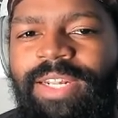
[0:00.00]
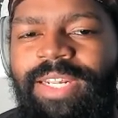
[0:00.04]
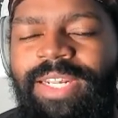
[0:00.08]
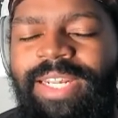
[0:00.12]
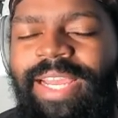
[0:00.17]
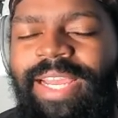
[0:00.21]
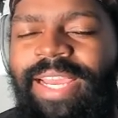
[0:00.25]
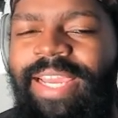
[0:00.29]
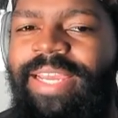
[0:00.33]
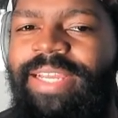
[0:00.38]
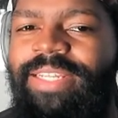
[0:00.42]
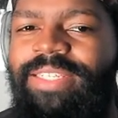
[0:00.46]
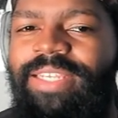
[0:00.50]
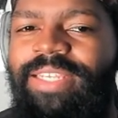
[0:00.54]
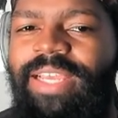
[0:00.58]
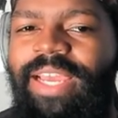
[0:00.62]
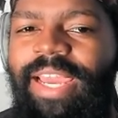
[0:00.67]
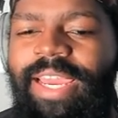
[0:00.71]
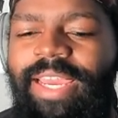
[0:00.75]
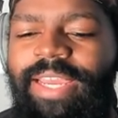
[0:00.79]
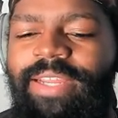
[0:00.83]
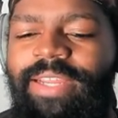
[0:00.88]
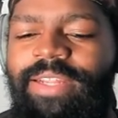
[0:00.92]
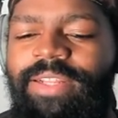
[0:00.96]
they get to
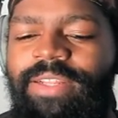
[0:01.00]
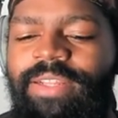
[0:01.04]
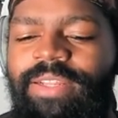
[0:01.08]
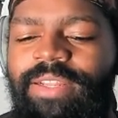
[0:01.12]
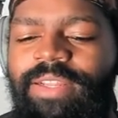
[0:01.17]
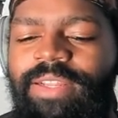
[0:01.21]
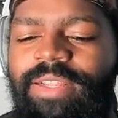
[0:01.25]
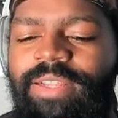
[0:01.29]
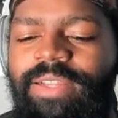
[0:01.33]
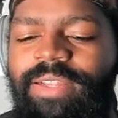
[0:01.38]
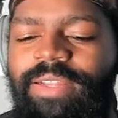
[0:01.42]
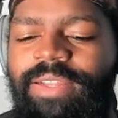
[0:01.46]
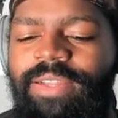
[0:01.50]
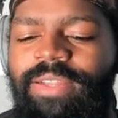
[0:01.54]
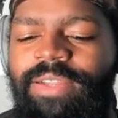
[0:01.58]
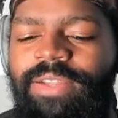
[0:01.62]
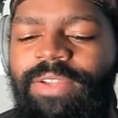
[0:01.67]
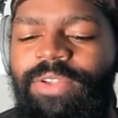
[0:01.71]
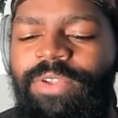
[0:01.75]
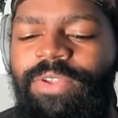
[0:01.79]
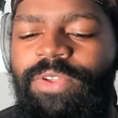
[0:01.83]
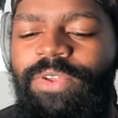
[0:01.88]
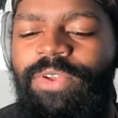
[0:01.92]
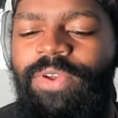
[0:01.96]
hating.
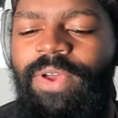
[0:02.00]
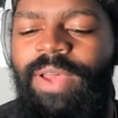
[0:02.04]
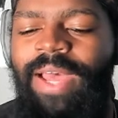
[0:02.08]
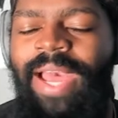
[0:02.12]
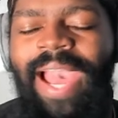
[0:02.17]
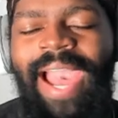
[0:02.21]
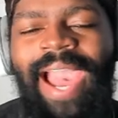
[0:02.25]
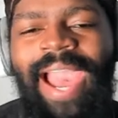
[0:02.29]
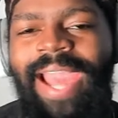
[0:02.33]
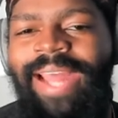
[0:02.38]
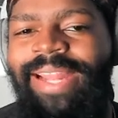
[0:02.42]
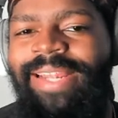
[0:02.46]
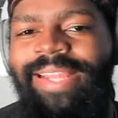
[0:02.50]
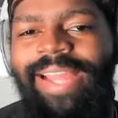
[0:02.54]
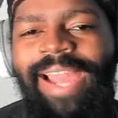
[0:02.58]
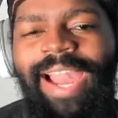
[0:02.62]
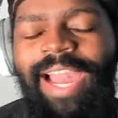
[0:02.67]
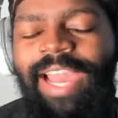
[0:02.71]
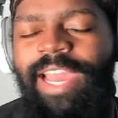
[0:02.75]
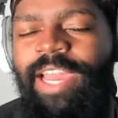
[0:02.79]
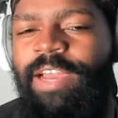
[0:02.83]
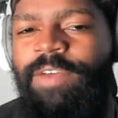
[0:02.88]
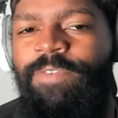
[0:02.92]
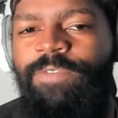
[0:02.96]
I,
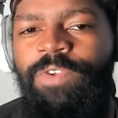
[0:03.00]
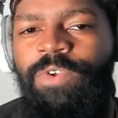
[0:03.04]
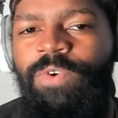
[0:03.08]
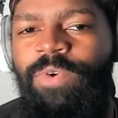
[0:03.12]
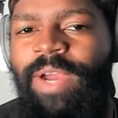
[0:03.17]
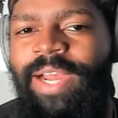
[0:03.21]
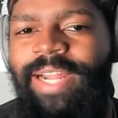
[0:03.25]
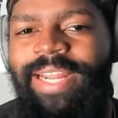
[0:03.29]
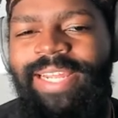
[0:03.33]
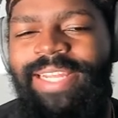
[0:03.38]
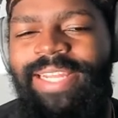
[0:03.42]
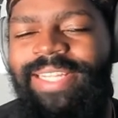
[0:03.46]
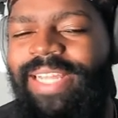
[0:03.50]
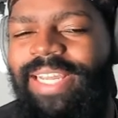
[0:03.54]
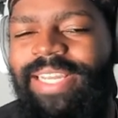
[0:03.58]
I have no idea.